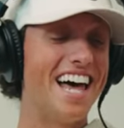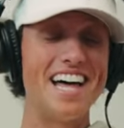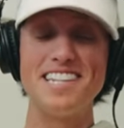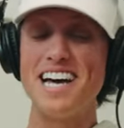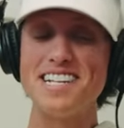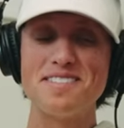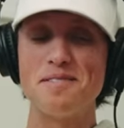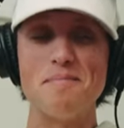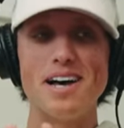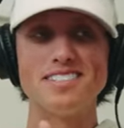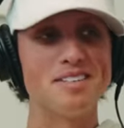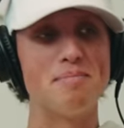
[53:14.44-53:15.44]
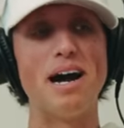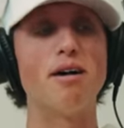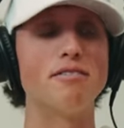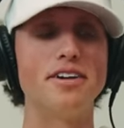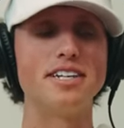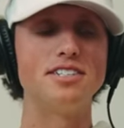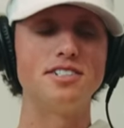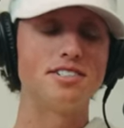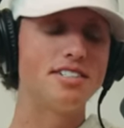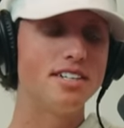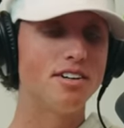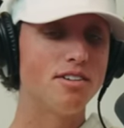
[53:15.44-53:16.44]
Uh, that's the best, the power fade, because you're
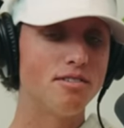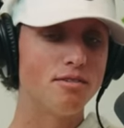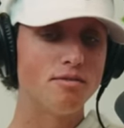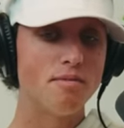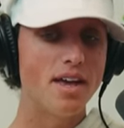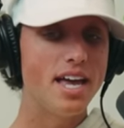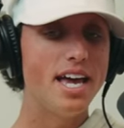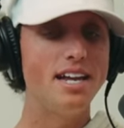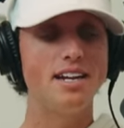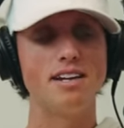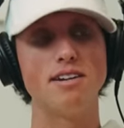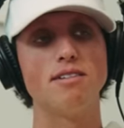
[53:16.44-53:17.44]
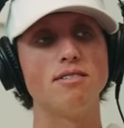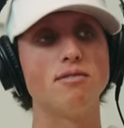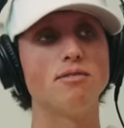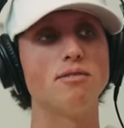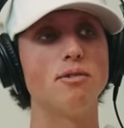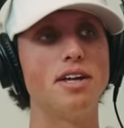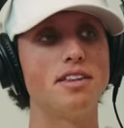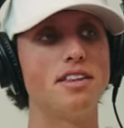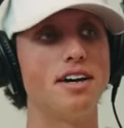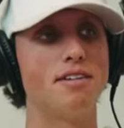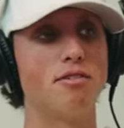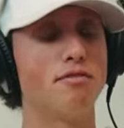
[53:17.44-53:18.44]
still hitting it with
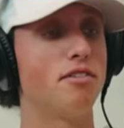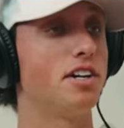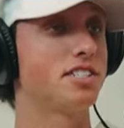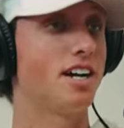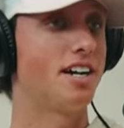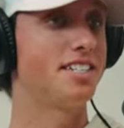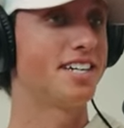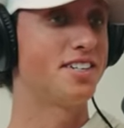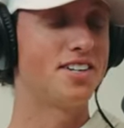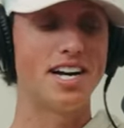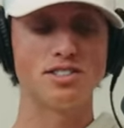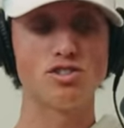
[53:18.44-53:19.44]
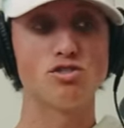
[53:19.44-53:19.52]
uh, with flush contact, you're not